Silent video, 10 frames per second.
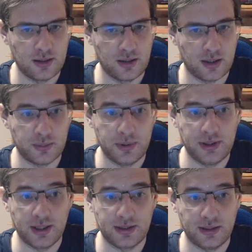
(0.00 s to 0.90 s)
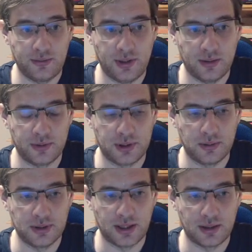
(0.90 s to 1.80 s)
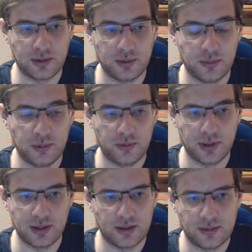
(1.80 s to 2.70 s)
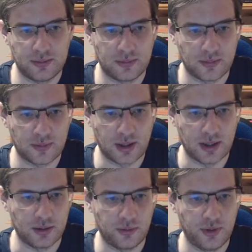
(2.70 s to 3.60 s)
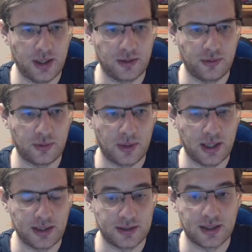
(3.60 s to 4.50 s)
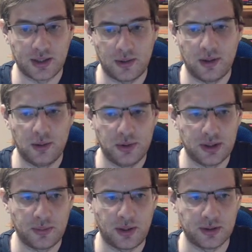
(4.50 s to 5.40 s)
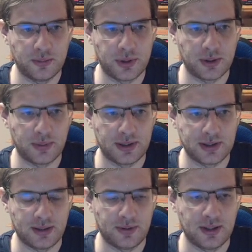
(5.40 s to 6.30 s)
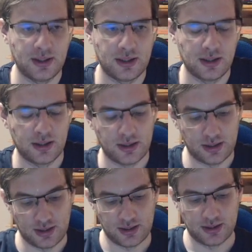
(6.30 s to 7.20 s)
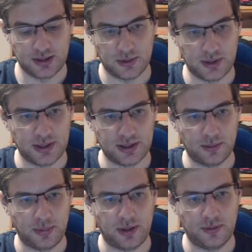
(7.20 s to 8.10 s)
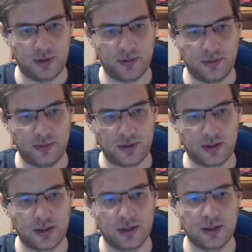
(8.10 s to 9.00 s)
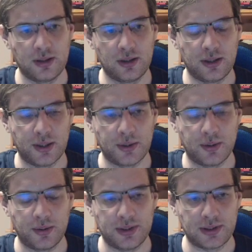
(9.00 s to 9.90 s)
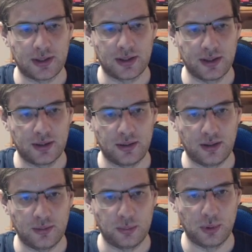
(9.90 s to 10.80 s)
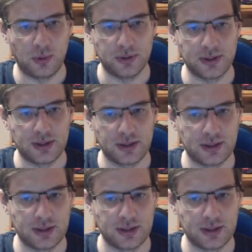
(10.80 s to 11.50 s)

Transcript: and b takes a5, which looks like a good move, and kind of winning for black is actually losing because of bishop a7. So this is the power of, you know, these tactical pawns